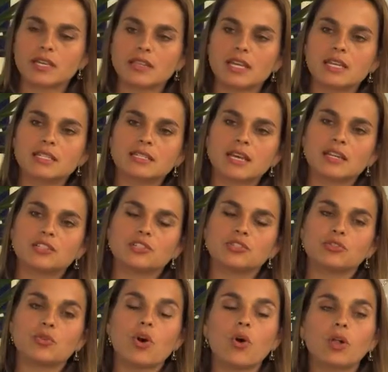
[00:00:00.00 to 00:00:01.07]
and they decided to
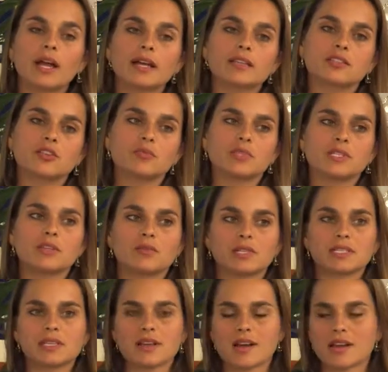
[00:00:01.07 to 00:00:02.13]
do whole exome
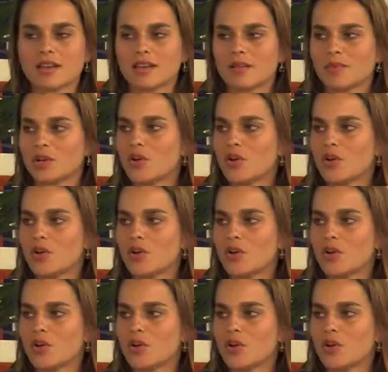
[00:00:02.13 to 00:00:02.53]
sequencing on him.